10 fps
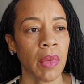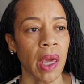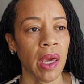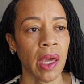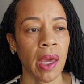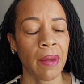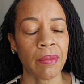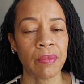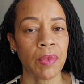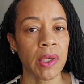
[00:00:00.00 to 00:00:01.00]

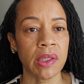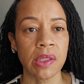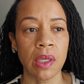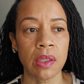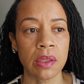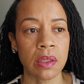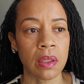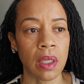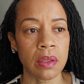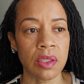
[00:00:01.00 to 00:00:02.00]
and what did the
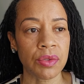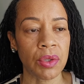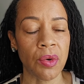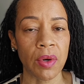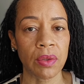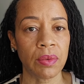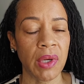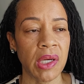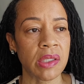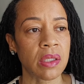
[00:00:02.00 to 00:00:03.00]
sister going through
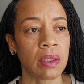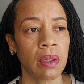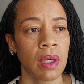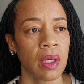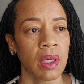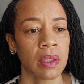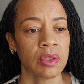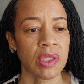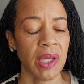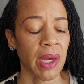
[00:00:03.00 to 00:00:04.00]
cancer?
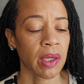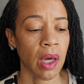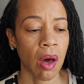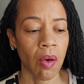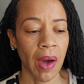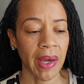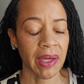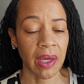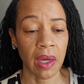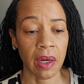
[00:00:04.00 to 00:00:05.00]
Just like, no, I
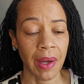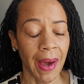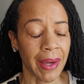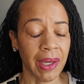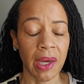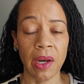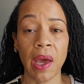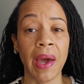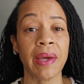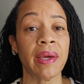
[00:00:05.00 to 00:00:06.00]
can't
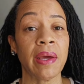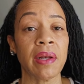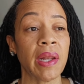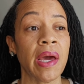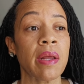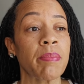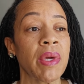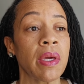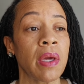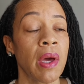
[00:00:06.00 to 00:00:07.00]
let it
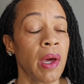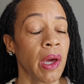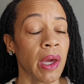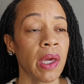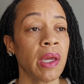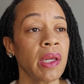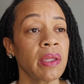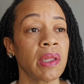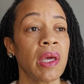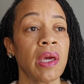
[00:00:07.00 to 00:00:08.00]
be
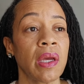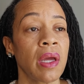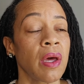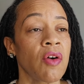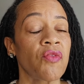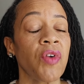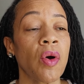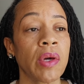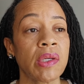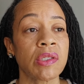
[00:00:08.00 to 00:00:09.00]
anything
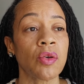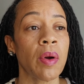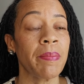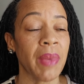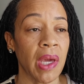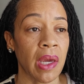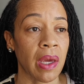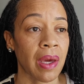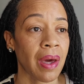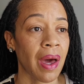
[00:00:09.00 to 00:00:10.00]
focused on
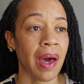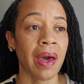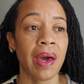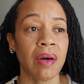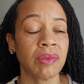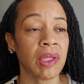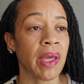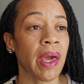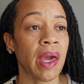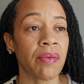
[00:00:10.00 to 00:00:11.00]
me. I have to
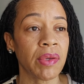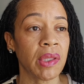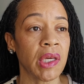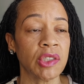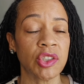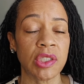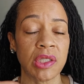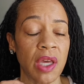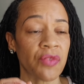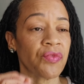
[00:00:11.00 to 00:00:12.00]
let everything
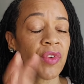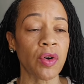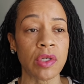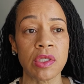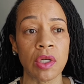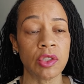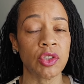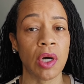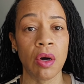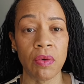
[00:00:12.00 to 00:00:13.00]
just stay focused on
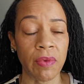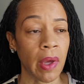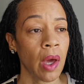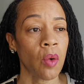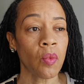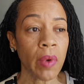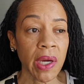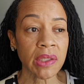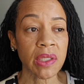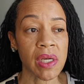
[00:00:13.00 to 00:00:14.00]
Jehovah,
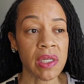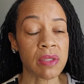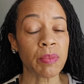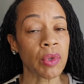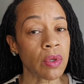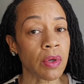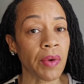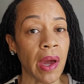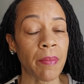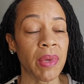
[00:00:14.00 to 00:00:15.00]
which is
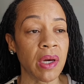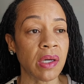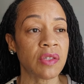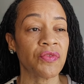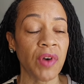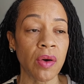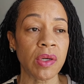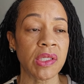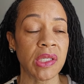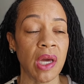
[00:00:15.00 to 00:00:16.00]
bullcrap, because
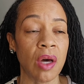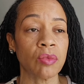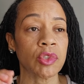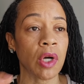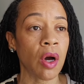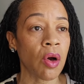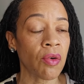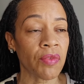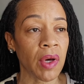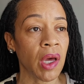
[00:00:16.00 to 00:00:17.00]
focusing on
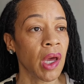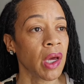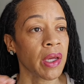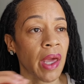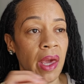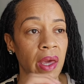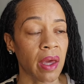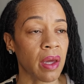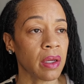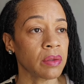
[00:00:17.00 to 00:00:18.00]
Jehovah
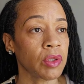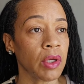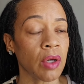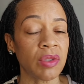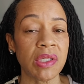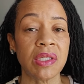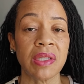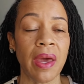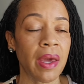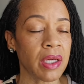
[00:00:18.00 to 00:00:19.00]
and, this
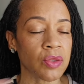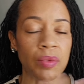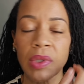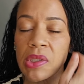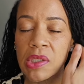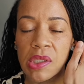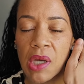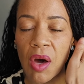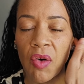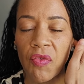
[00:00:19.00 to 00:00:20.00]
is really
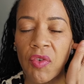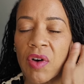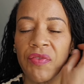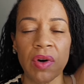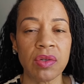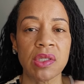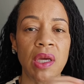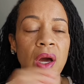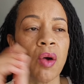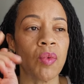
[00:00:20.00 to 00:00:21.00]
just code for
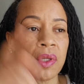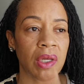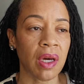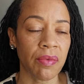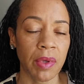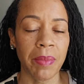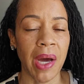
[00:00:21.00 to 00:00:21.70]
focusing on what the government